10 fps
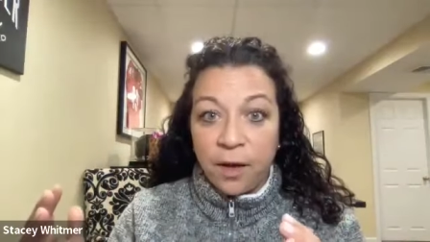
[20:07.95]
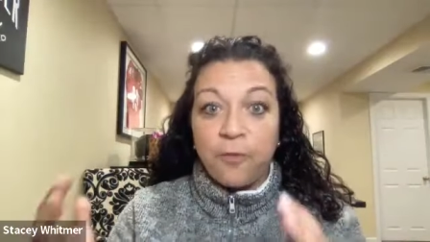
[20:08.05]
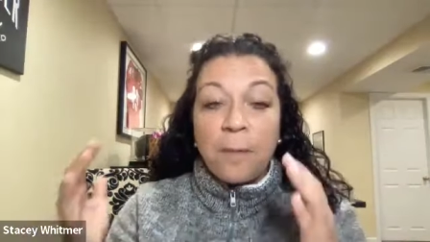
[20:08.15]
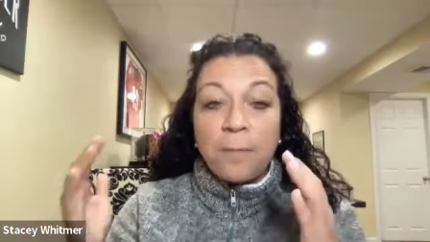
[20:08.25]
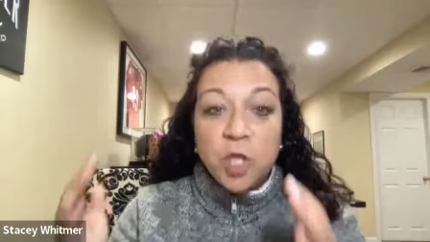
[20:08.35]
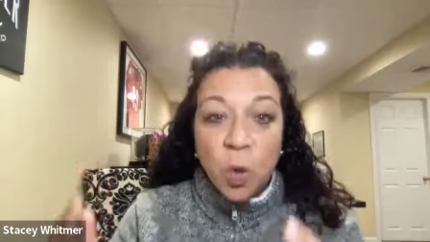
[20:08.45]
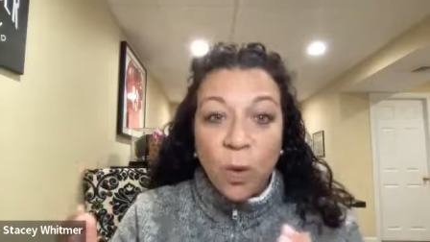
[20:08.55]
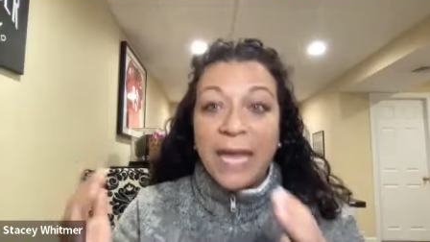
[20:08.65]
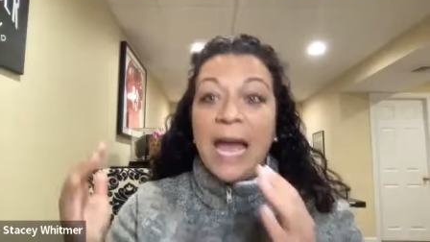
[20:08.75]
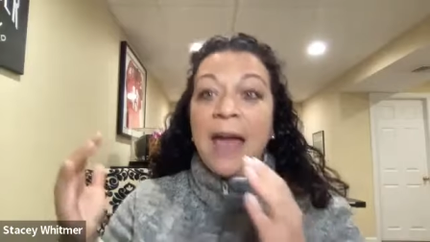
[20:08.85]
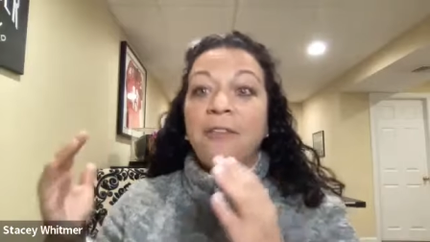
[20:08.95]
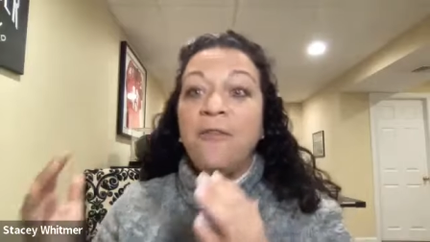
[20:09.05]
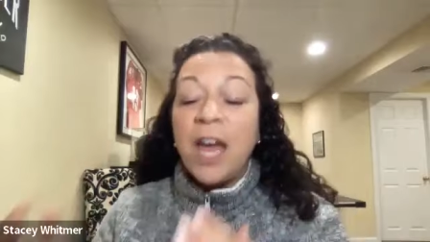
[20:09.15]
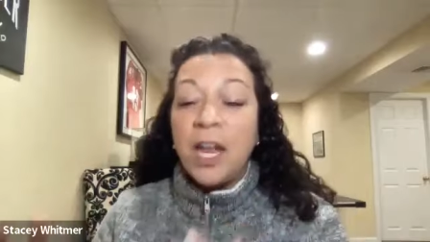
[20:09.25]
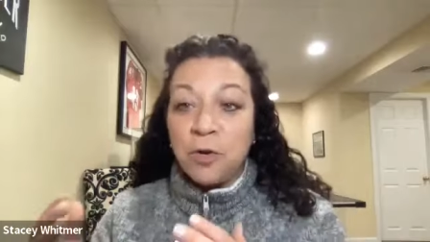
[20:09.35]
from doing
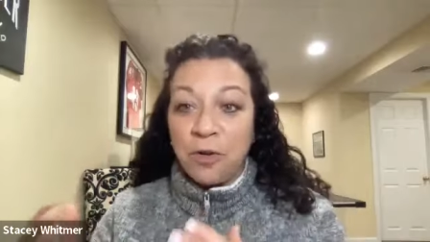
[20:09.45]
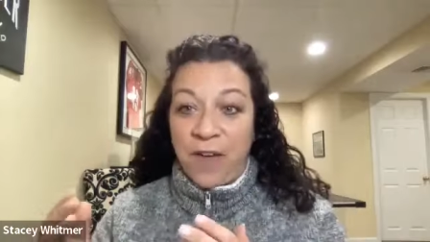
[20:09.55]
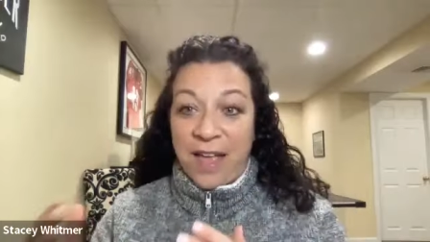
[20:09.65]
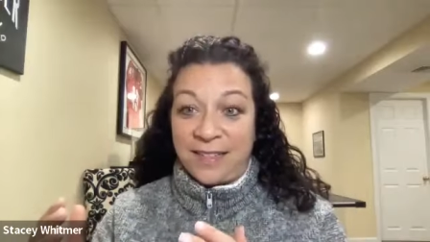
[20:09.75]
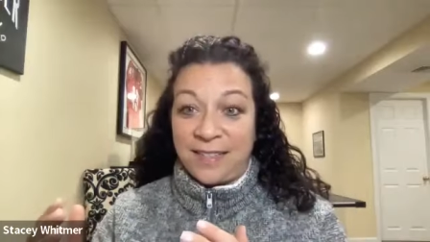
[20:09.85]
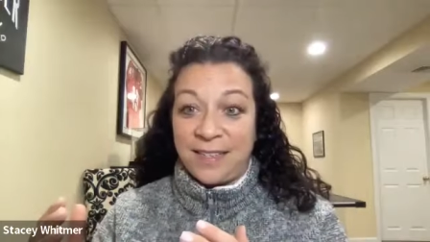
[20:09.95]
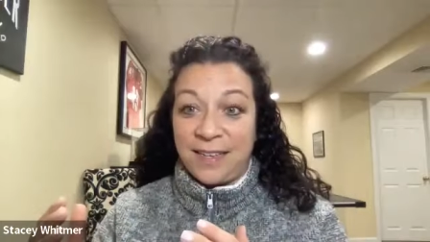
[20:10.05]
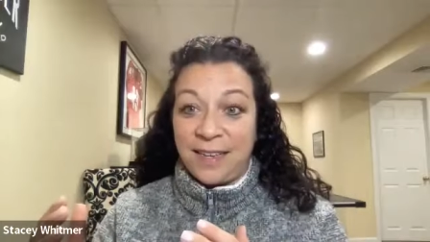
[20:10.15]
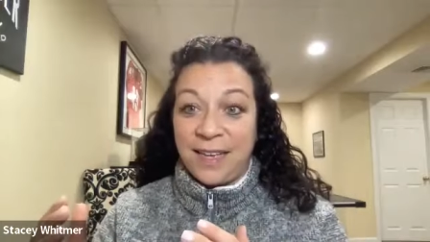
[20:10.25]
vendor events.